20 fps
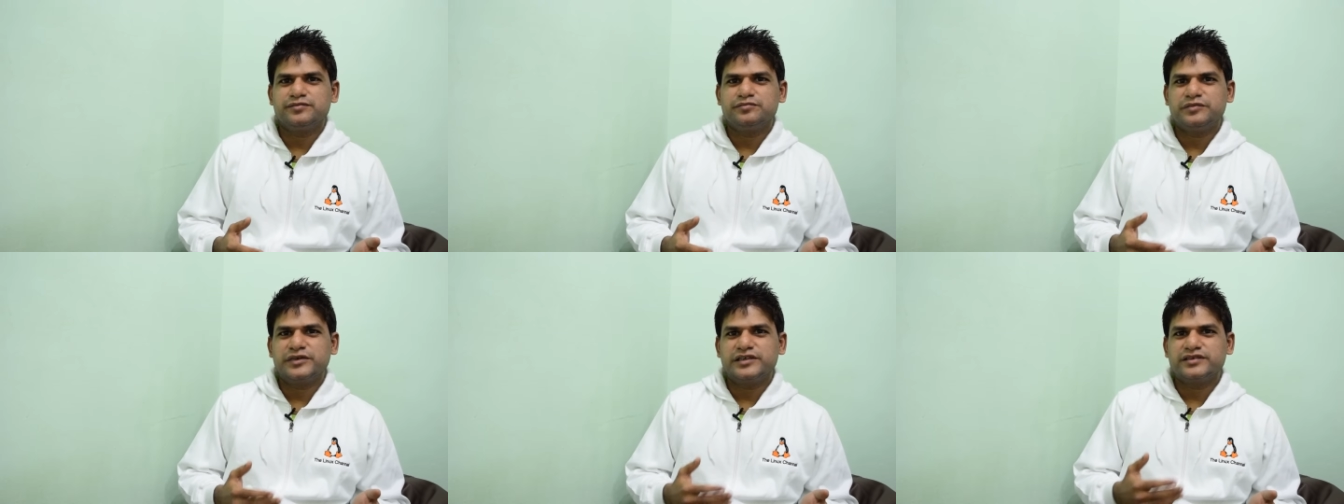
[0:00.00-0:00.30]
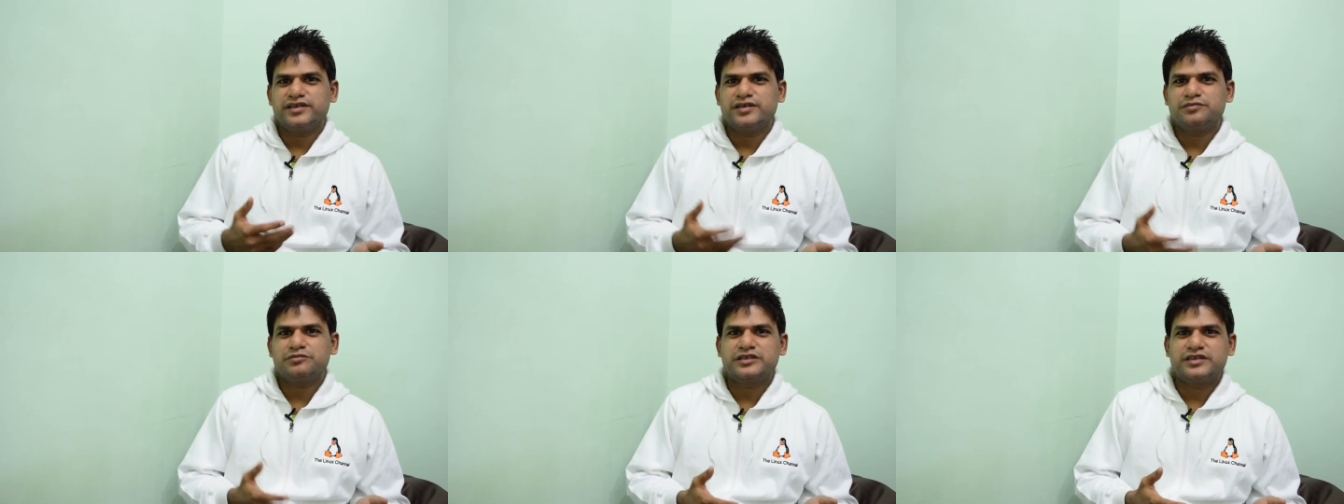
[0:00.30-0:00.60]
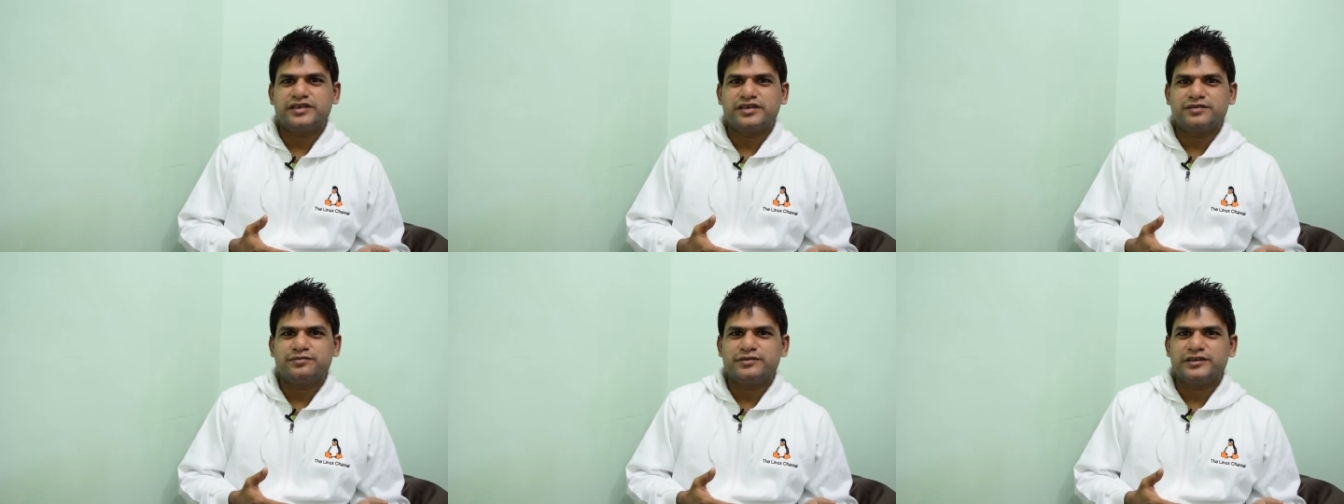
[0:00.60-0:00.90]
my
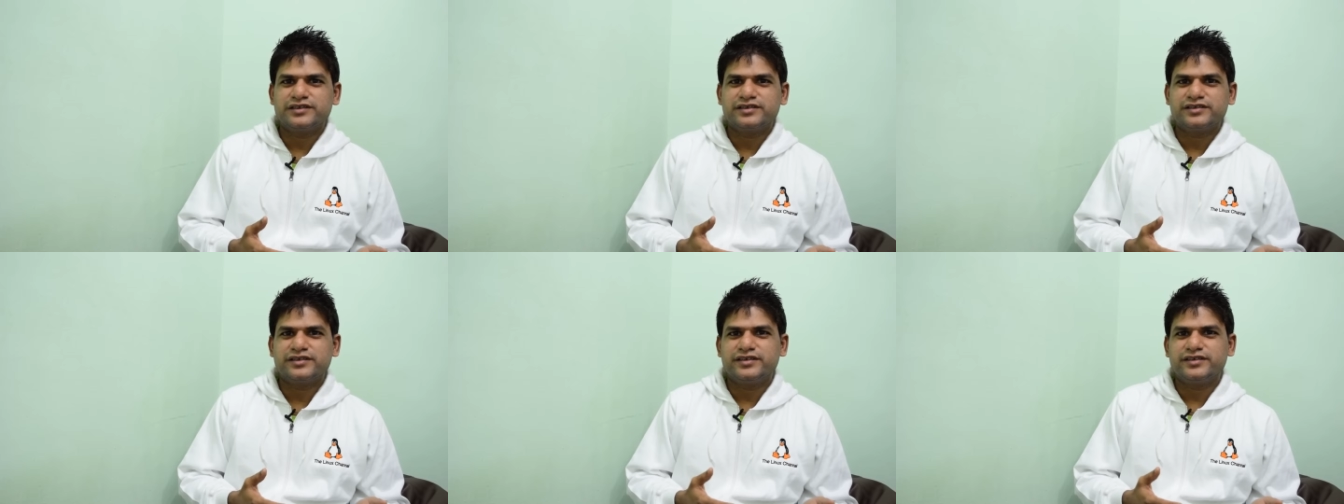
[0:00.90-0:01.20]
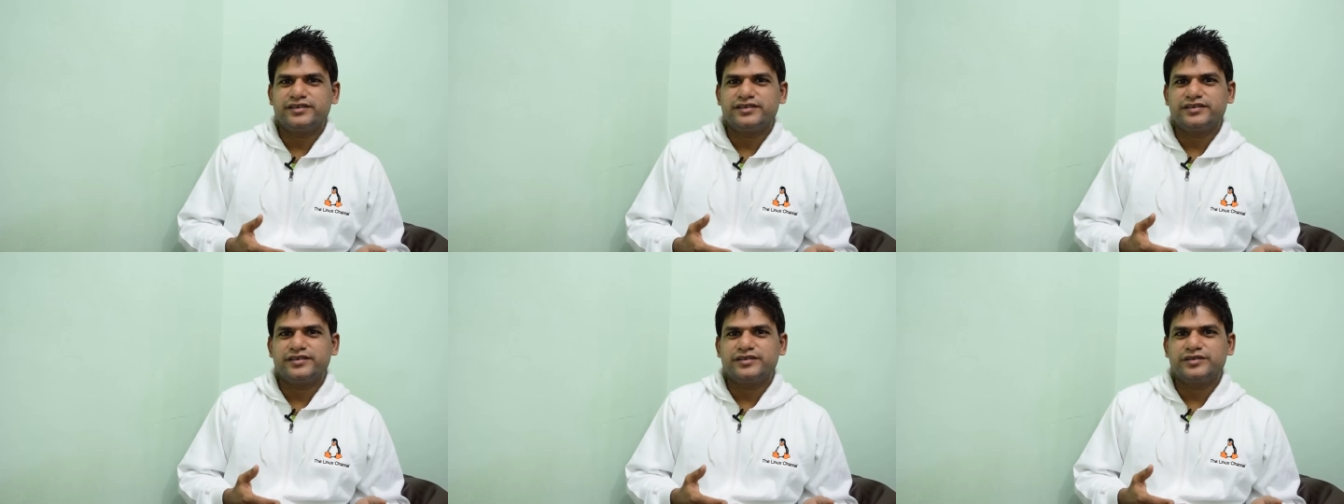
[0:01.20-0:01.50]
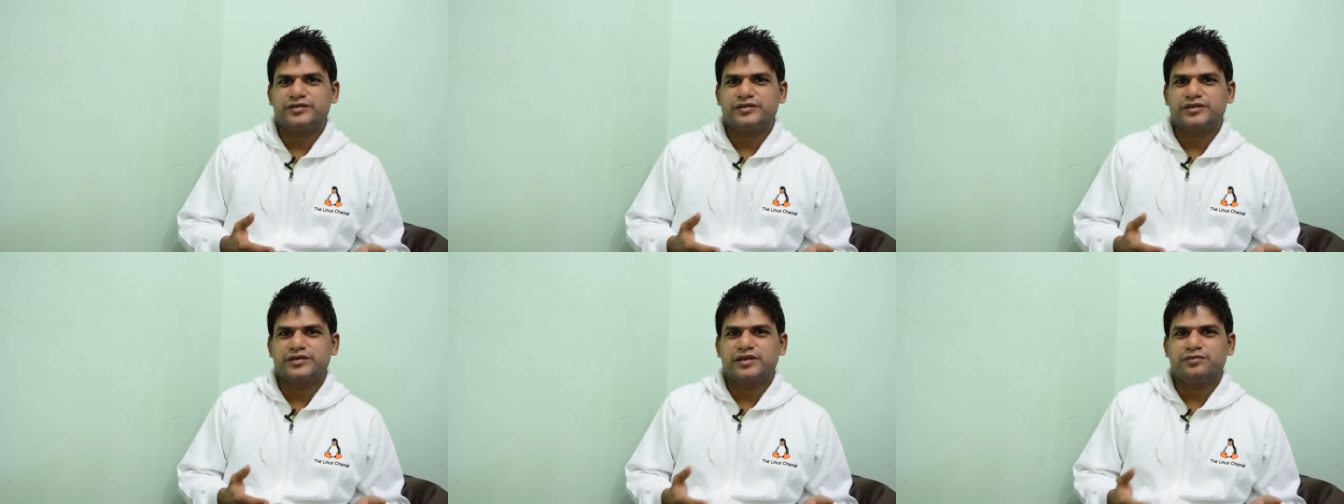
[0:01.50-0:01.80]
subscribers and
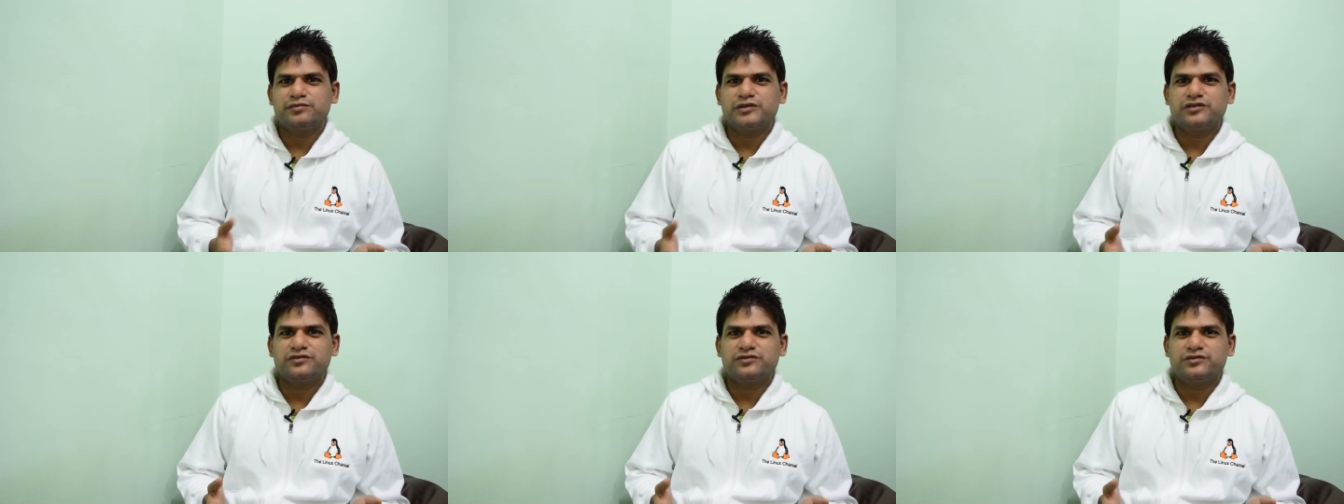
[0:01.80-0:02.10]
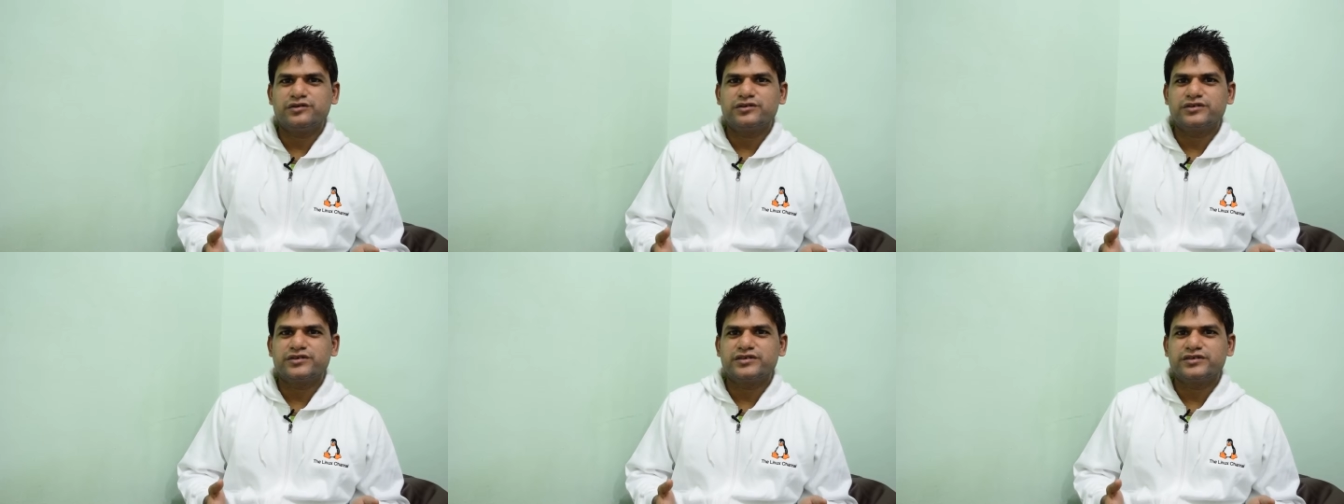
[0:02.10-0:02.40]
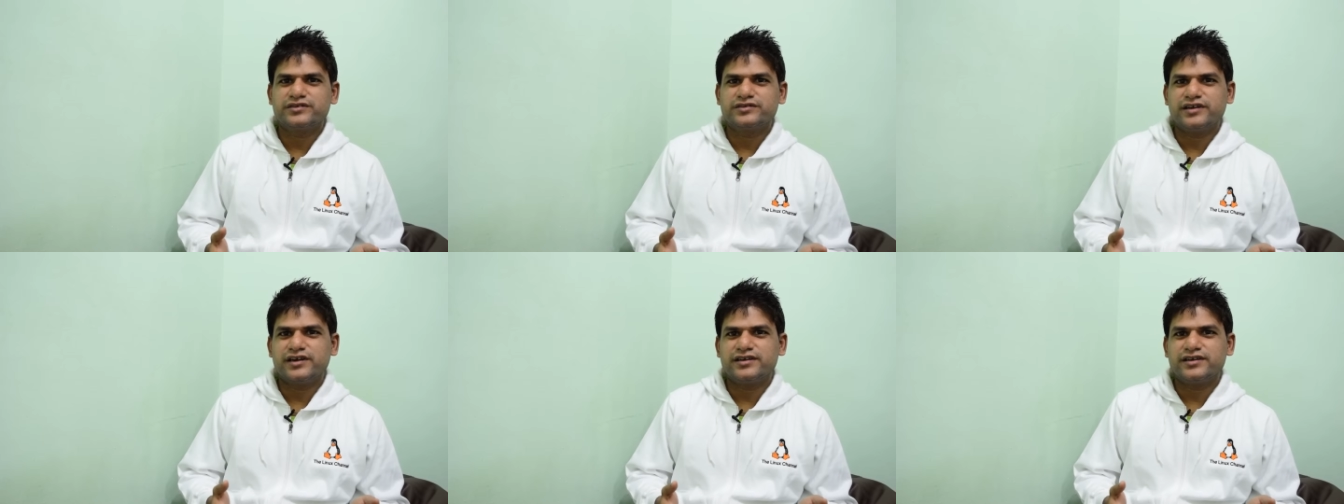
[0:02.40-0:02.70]
a couple of folks
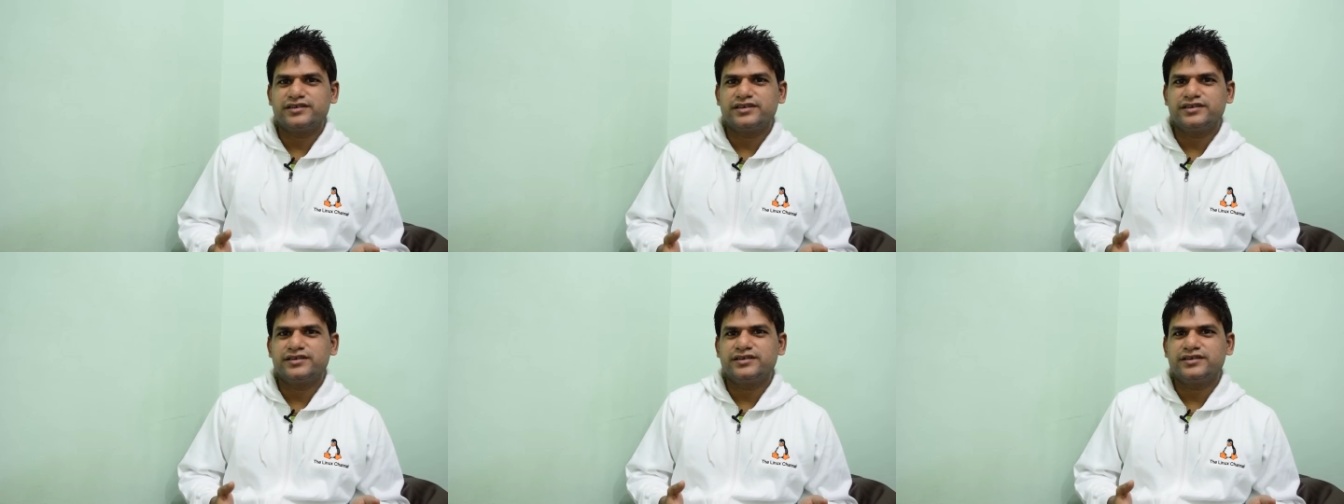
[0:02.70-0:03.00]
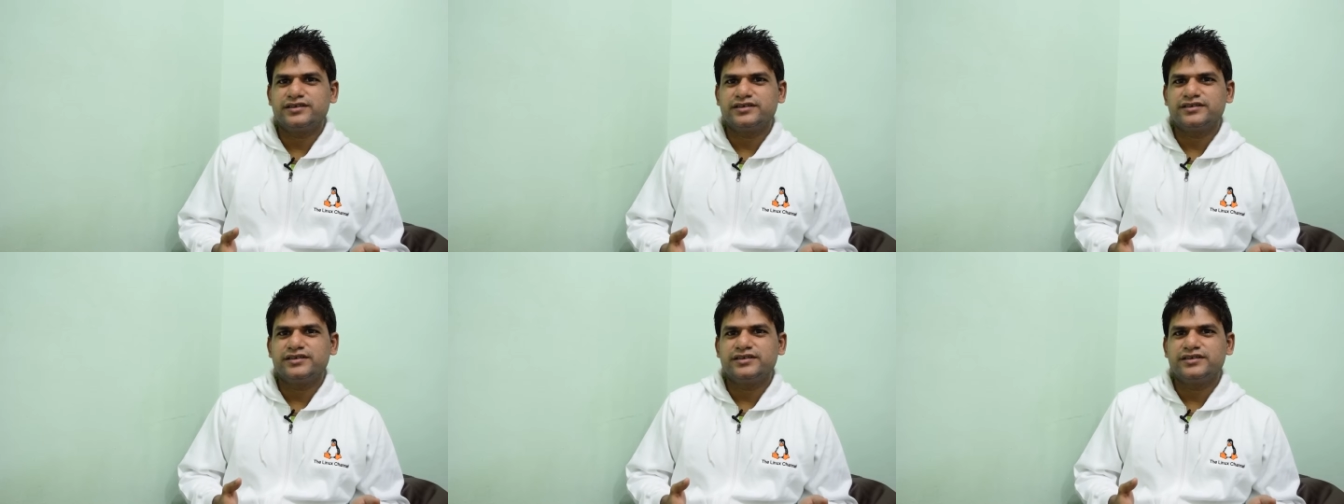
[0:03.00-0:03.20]
started